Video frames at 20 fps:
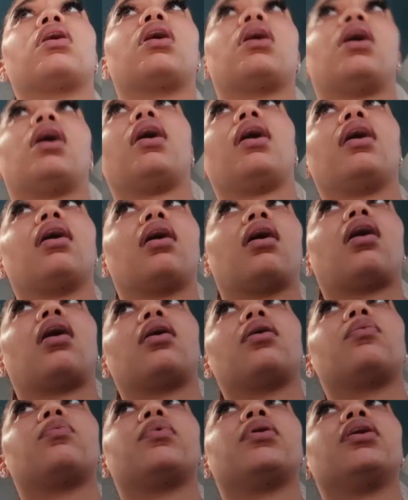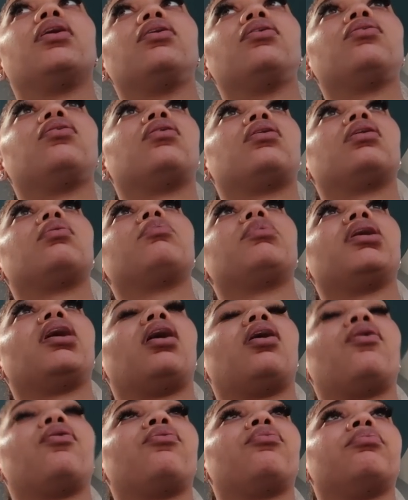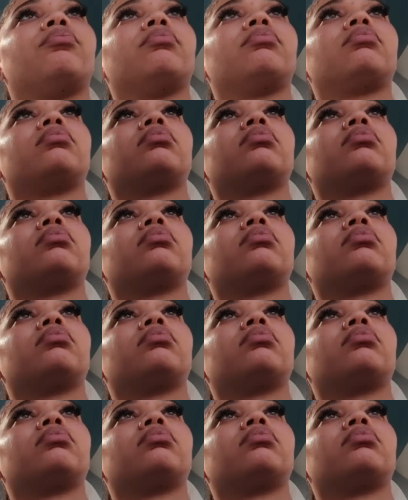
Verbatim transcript: Hey, when are you gonna be home?